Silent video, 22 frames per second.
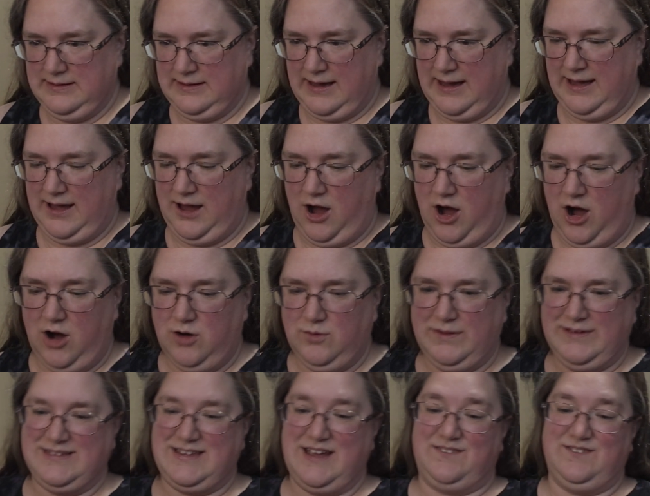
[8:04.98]
I
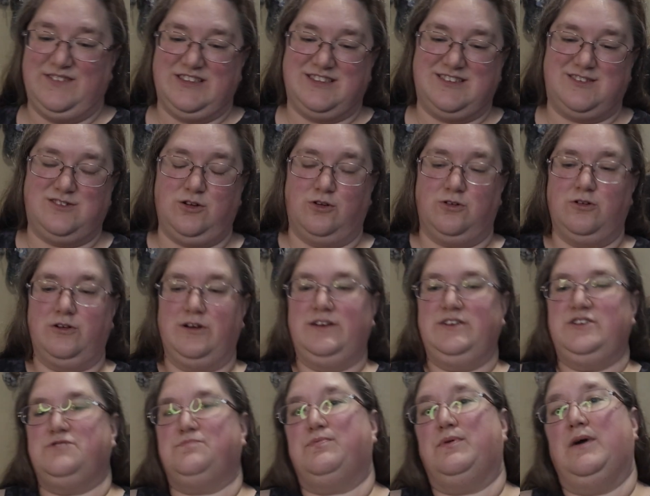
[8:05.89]
always have a
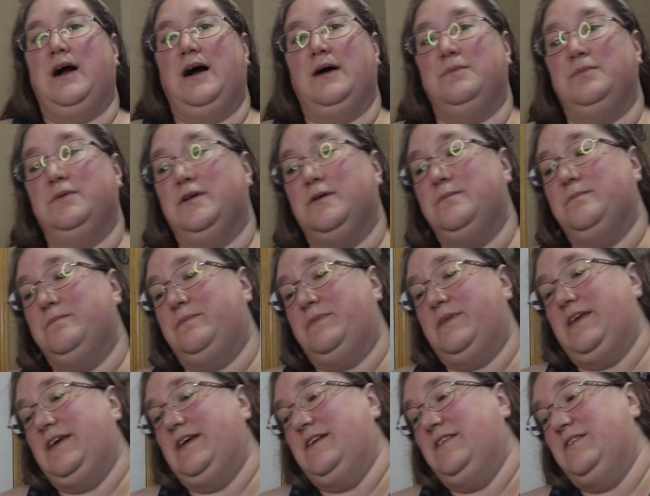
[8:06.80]
storage problem
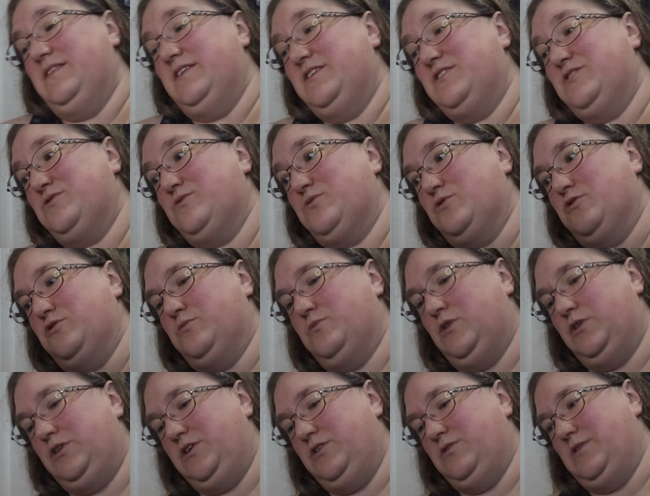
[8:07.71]
in this room.
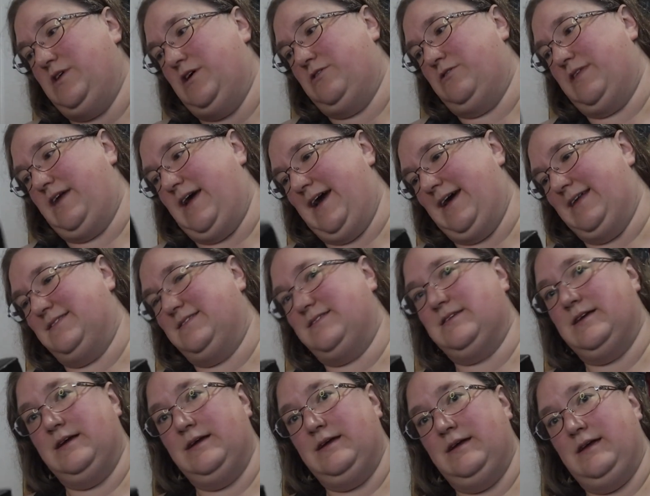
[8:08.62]
Well, you know that.